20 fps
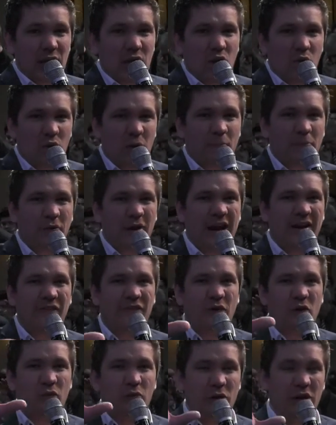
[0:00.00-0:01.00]
We pray
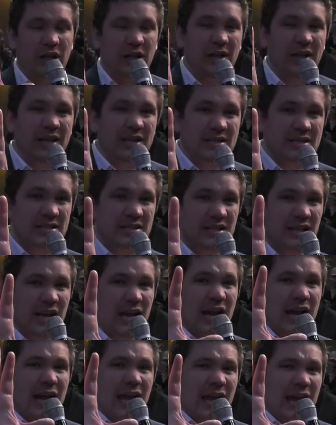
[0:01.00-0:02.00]
for release
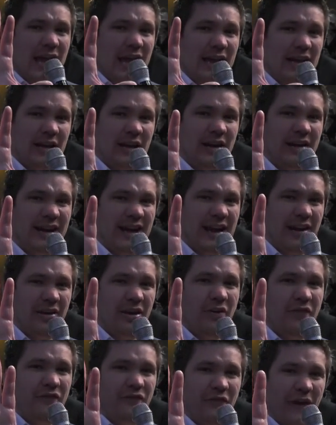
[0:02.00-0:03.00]
in their
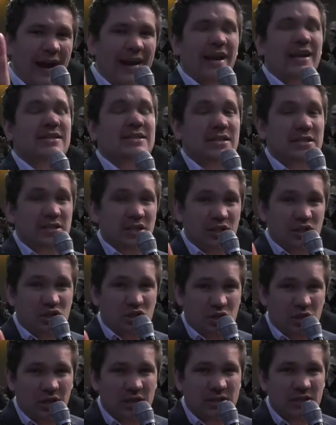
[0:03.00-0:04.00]
area of finances in
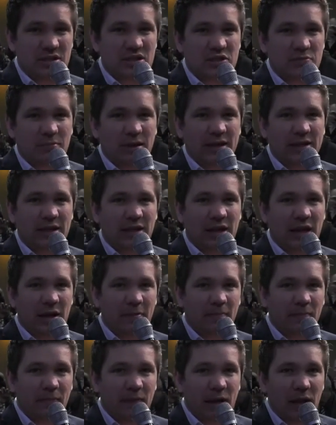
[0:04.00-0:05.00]
Jesus' mighty
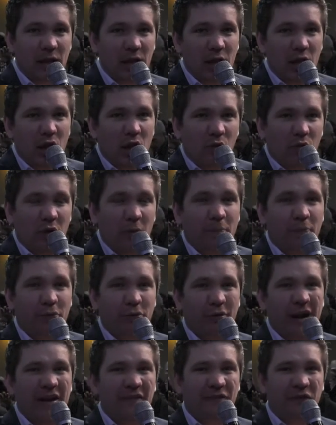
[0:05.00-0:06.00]
name. We
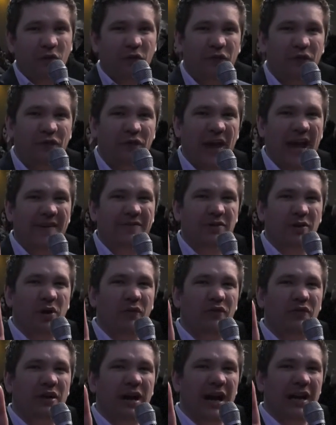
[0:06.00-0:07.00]
pray for favor
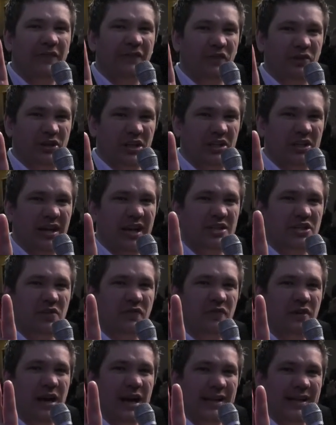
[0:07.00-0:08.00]
of God, for the touch
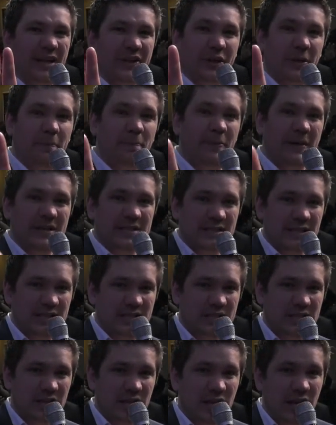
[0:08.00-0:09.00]
of God on their
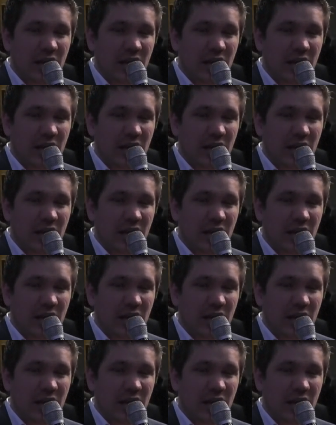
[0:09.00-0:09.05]
business,